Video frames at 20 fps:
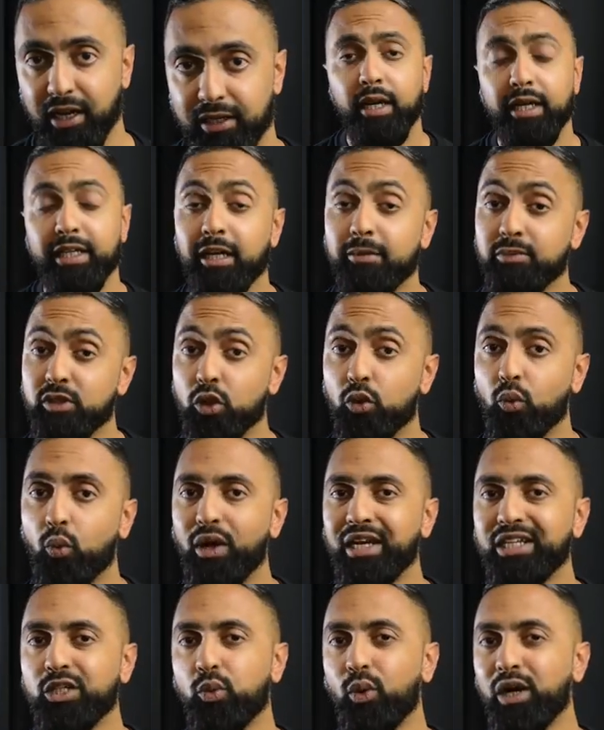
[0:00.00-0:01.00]
In terms of the
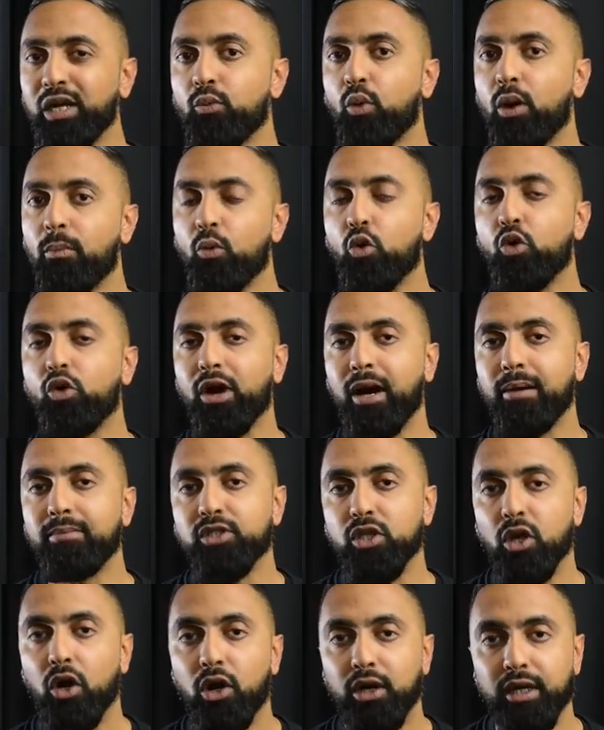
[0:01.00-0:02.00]
weight, 21 more
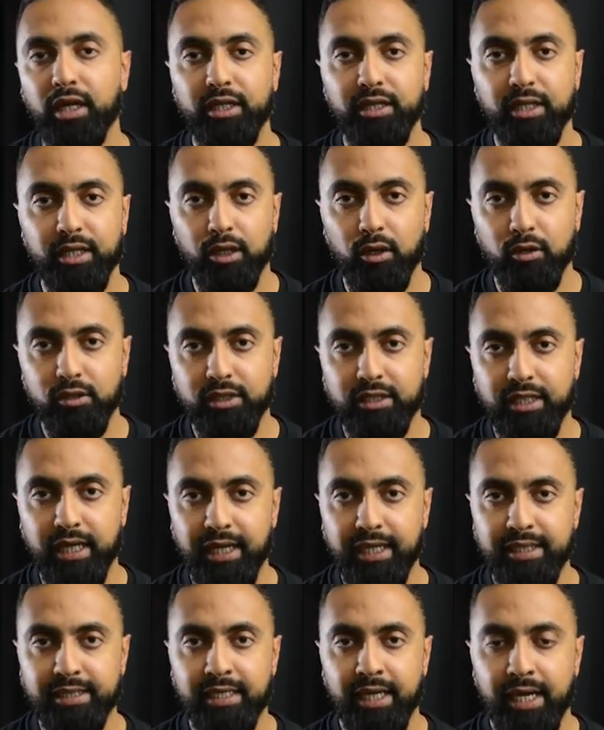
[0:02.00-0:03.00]
grams on the Note
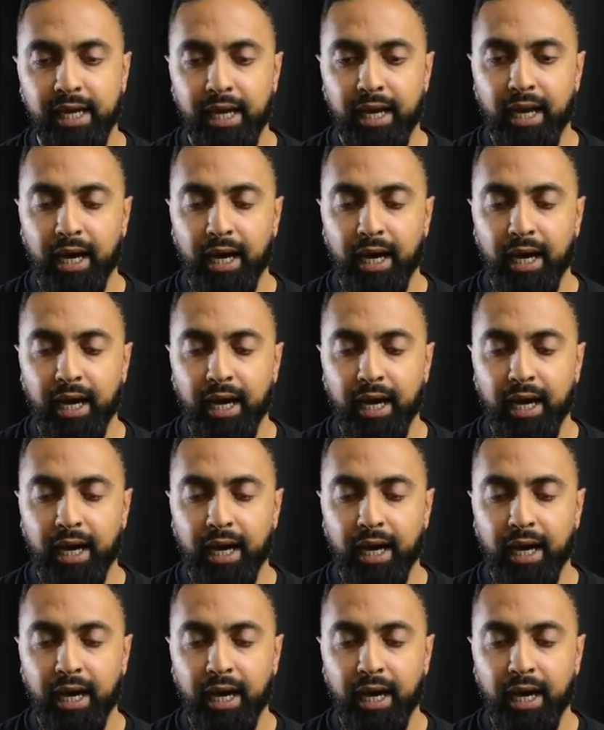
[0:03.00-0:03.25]
8.